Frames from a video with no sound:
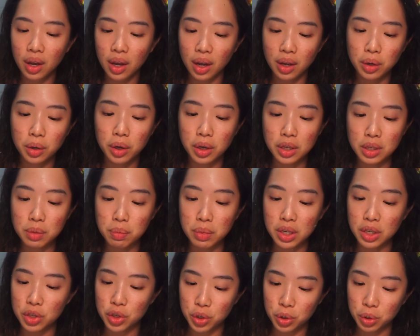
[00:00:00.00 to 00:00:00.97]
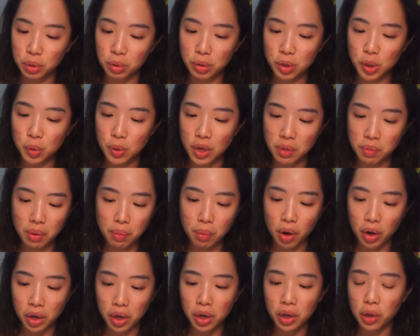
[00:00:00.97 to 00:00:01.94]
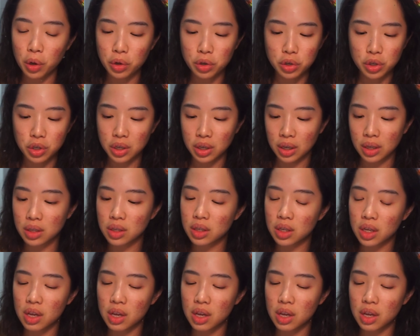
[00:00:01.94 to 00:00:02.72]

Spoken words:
It hooks me too, sways my body closer to his,